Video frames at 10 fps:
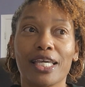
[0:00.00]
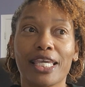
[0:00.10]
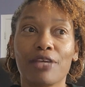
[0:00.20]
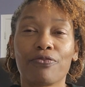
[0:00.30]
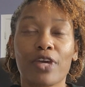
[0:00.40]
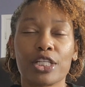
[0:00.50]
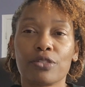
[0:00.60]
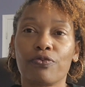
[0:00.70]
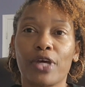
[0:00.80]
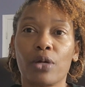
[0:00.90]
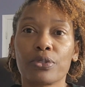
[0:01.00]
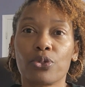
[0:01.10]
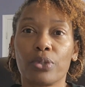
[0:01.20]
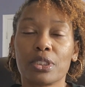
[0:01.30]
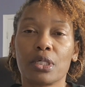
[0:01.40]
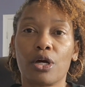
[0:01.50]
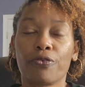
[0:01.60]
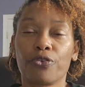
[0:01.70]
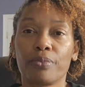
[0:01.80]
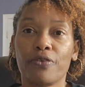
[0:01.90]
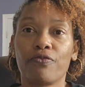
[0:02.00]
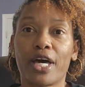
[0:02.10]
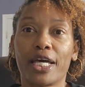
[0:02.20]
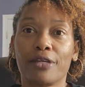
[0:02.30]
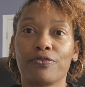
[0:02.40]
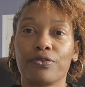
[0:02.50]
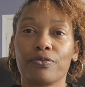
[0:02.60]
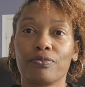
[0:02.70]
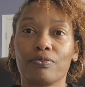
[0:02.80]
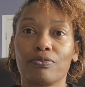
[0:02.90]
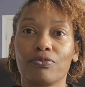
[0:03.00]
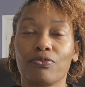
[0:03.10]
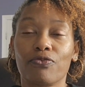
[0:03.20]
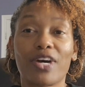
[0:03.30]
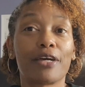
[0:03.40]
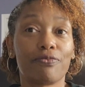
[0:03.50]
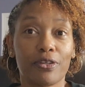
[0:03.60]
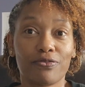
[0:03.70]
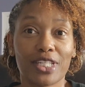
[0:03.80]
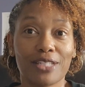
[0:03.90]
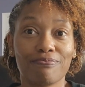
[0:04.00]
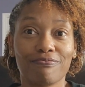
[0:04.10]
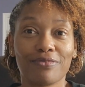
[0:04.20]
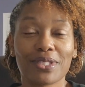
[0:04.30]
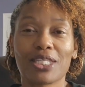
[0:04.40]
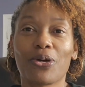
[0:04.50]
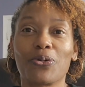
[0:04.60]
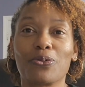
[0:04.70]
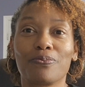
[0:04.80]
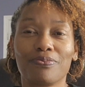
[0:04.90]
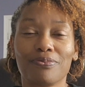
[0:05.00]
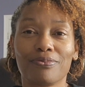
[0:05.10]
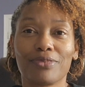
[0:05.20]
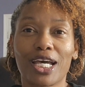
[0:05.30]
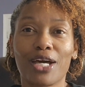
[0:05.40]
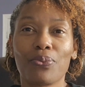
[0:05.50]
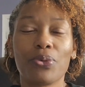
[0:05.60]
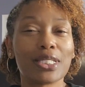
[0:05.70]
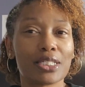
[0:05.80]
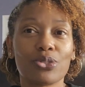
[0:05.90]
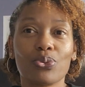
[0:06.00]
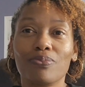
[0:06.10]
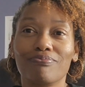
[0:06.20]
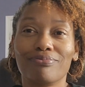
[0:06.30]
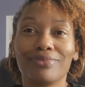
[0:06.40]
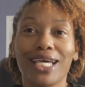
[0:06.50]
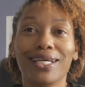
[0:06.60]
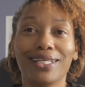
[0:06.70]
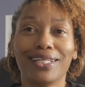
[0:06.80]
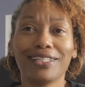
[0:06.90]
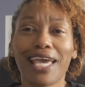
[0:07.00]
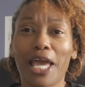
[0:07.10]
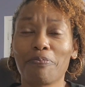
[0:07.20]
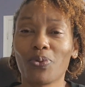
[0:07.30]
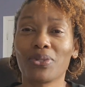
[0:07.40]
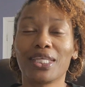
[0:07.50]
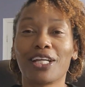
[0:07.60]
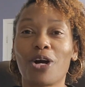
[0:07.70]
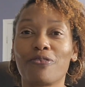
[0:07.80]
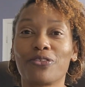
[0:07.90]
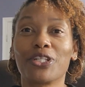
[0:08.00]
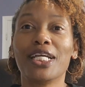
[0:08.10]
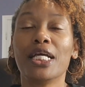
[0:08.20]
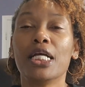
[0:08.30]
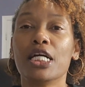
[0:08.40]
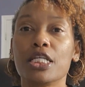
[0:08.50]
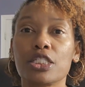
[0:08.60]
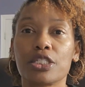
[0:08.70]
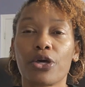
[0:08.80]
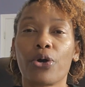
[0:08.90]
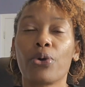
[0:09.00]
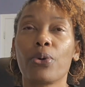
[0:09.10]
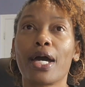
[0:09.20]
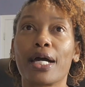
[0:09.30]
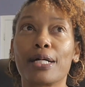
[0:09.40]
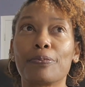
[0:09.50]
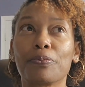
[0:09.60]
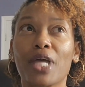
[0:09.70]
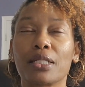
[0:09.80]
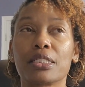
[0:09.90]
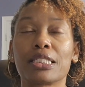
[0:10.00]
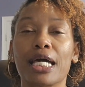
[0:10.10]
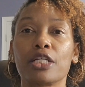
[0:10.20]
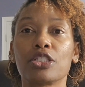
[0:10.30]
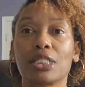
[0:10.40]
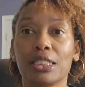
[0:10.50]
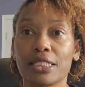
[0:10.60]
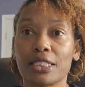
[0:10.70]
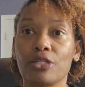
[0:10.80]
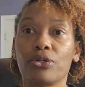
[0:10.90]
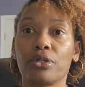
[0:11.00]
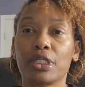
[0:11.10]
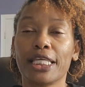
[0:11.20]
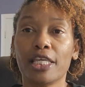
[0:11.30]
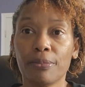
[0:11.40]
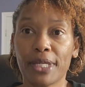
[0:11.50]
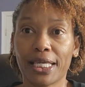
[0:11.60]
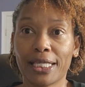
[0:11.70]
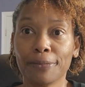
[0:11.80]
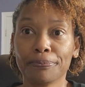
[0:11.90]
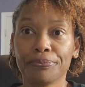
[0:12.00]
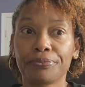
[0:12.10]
and Fashionphile was going to offer me $5.50. So I wasn't too happy with that offer. So I decided to list it on eBay